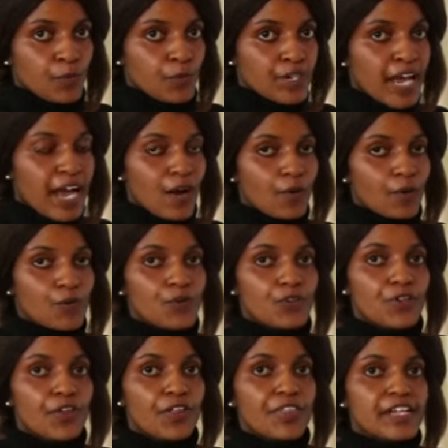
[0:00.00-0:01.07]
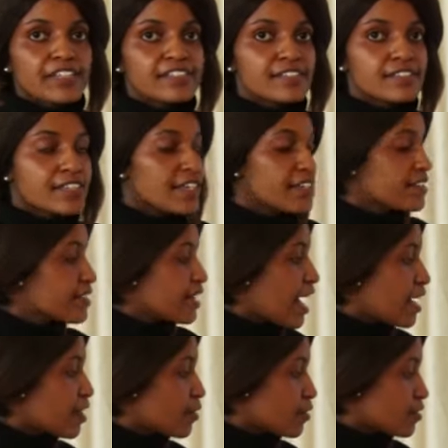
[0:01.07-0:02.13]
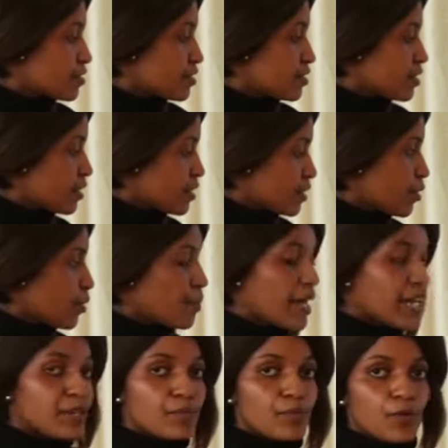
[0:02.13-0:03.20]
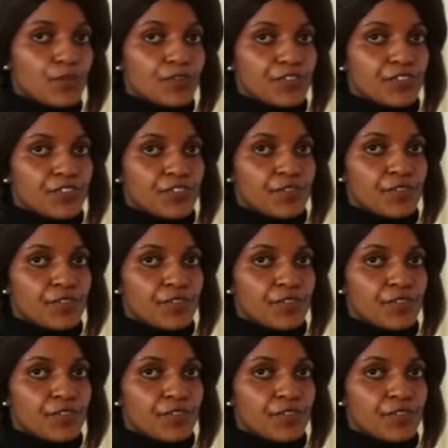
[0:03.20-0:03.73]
Now, you know that these arrows normally moves.